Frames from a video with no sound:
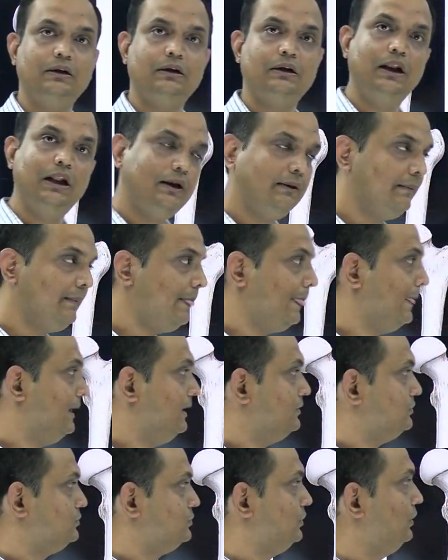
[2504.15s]
Clear?
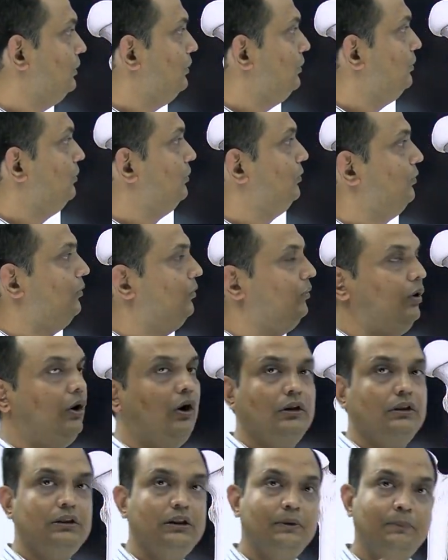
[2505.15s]
So
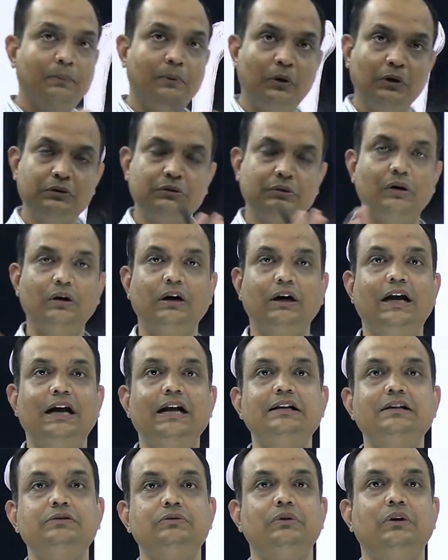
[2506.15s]
on the both
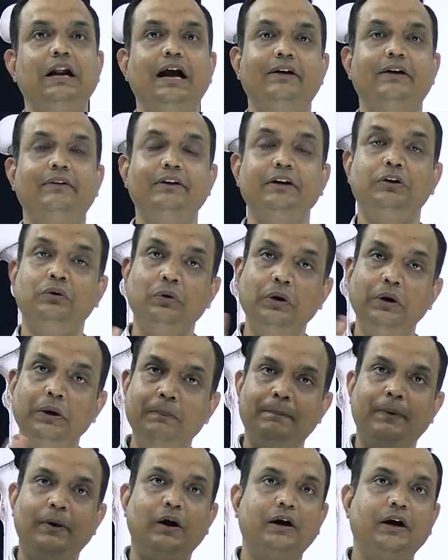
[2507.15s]
condyles you are having two
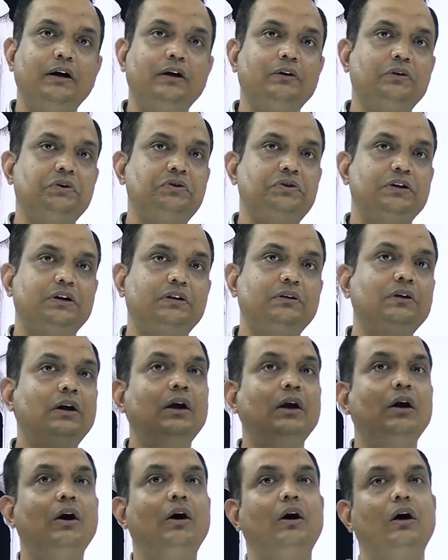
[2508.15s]
important questions.
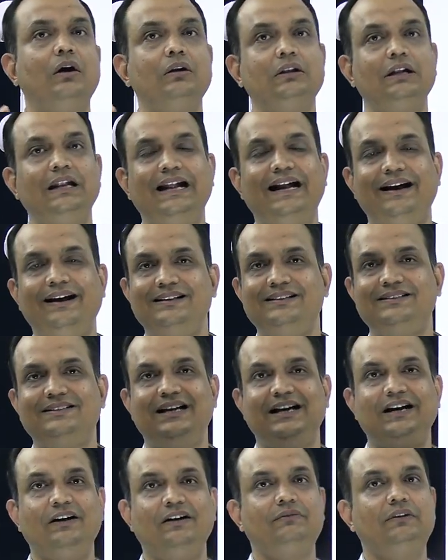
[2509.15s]
On the lateral
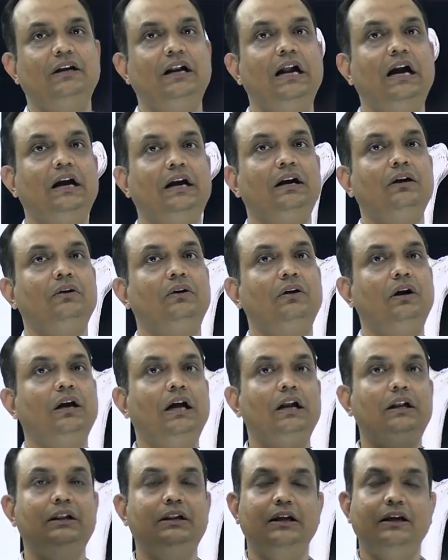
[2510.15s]
side of the lateral
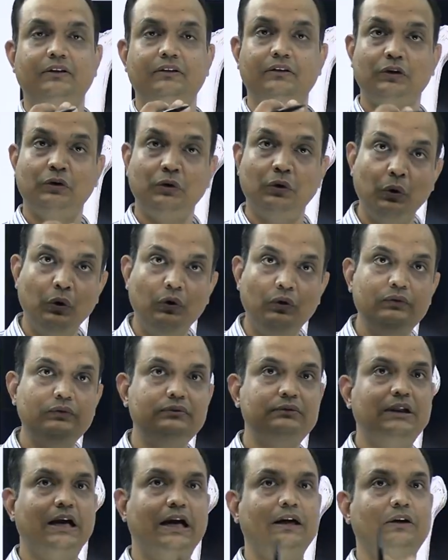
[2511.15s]
condyle there is a
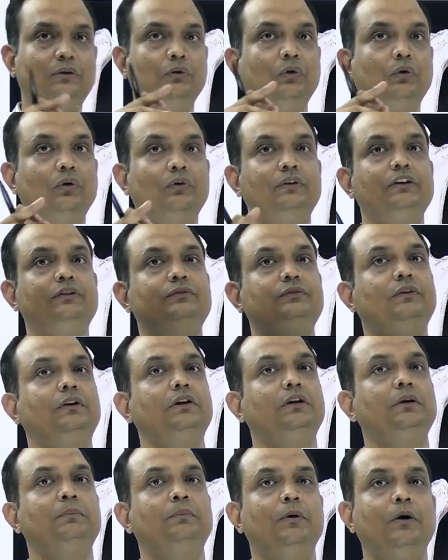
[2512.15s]
groove, that groove is
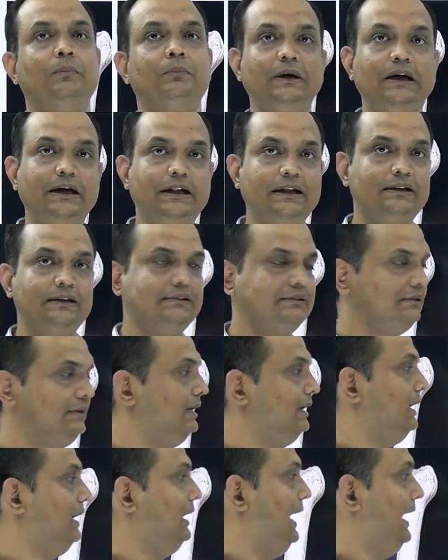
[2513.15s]
for the popliteus,
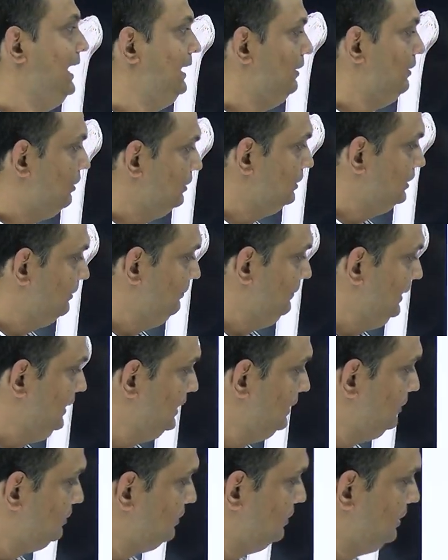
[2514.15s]
and on the
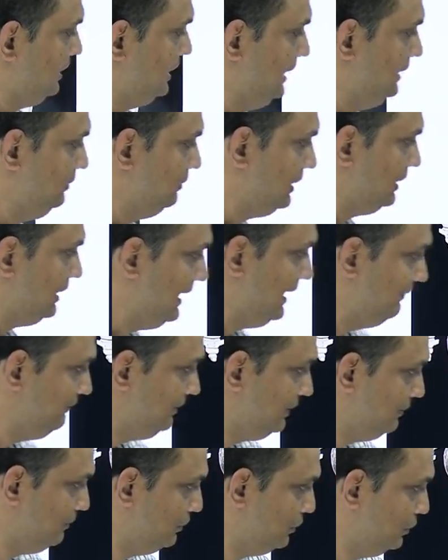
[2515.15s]
medial condyle you are
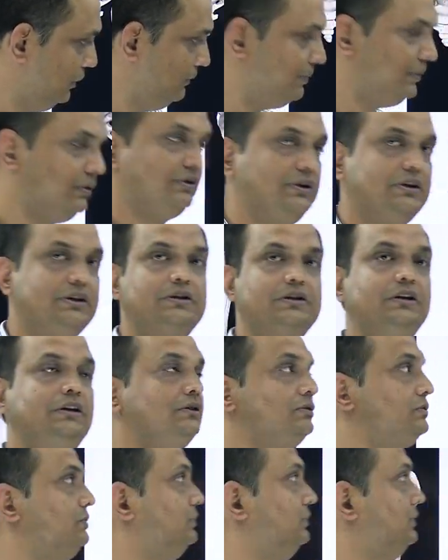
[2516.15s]
having a bony projection
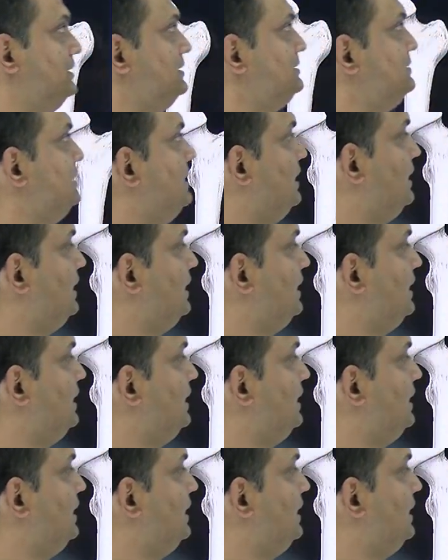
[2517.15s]
is known as